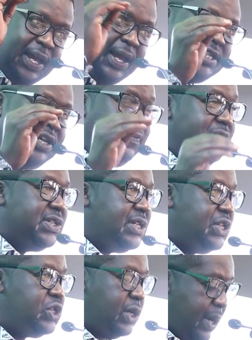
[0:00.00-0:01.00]
a TV
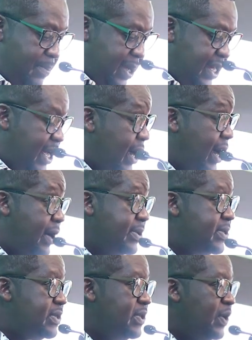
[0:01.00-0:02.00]
station, a media
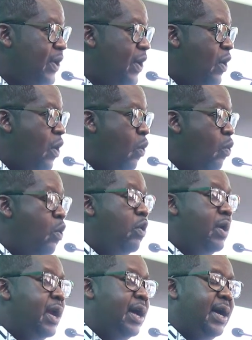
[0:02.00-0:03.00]
house,
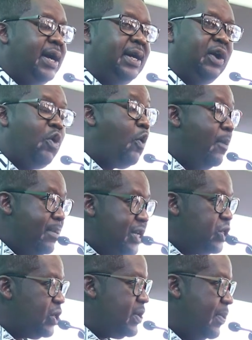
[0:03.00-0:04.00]
will
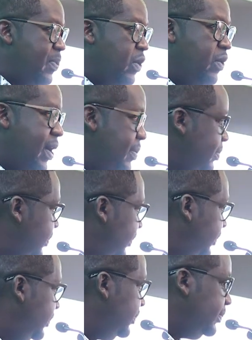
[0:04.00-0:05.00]
commission a program.
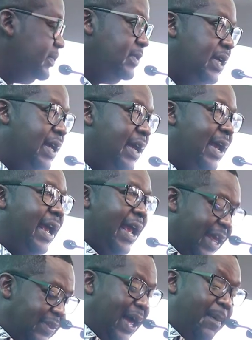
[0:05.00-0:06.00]

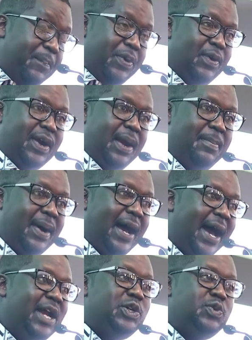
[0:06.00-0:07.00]
And that program
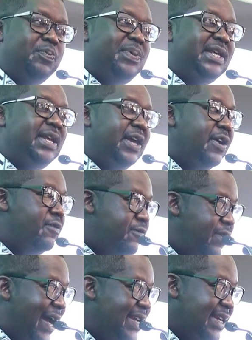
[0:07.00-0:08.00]
had to be
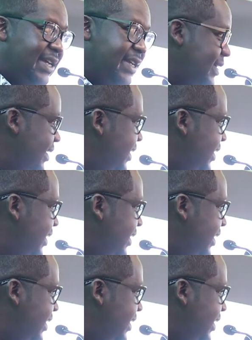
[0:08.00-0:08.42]
funded